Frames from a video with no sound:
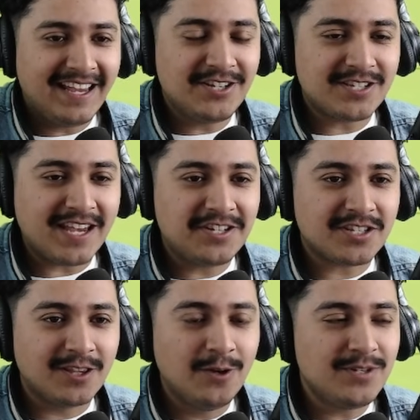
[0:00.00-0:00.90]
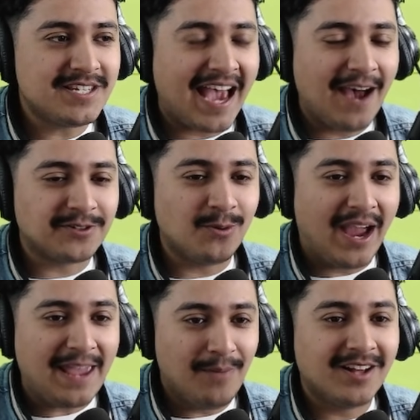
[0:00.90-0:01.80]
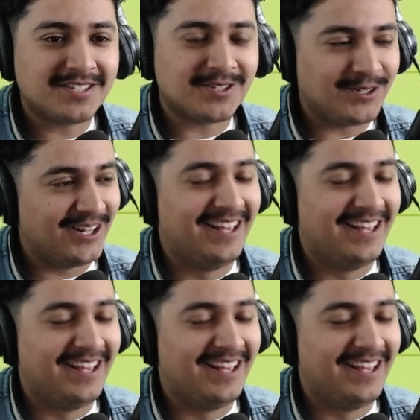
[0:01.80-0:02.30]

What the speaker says: It just loses out to a monster.